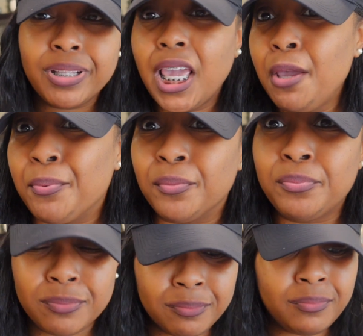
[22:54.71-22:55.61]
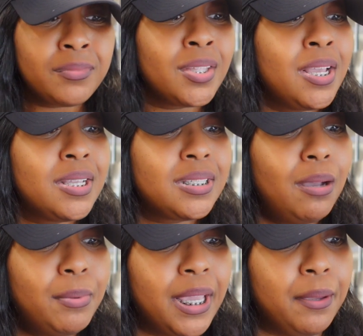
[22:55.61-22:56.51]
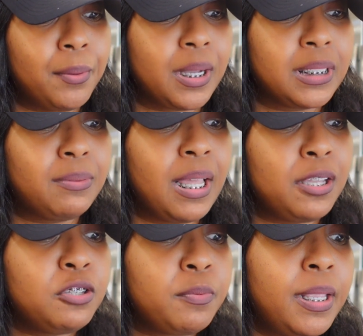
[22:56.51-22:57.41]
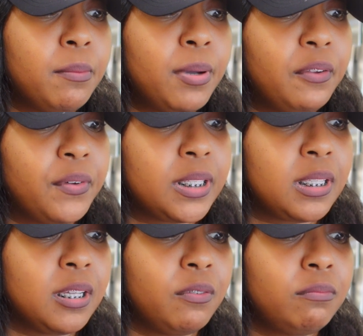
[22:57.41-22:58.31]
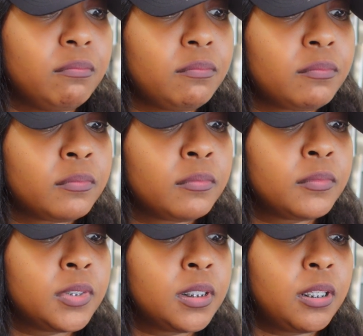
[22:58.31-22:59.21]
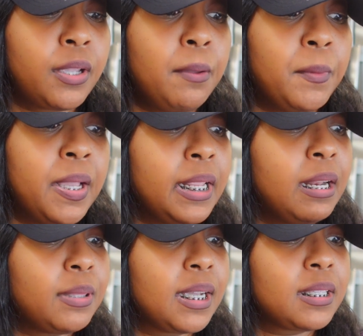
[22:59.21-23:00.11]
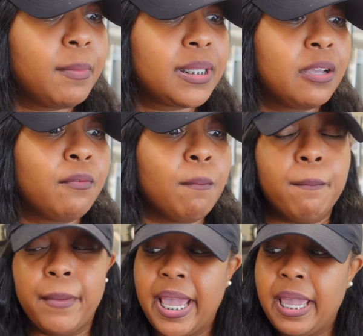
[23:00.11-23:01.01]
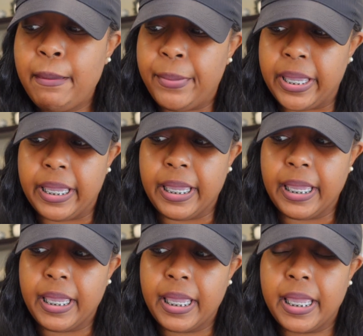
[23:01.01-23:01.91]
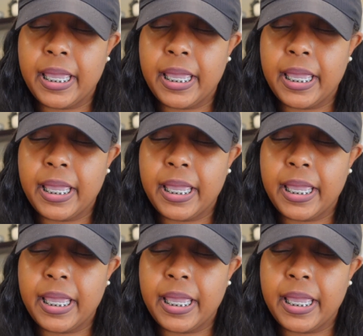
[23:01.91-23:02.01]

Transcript: keep them. So I'm gonna keep them, because he's like, you spent the money for this stuff. So keep them. And then I'm thinking to myself, maybe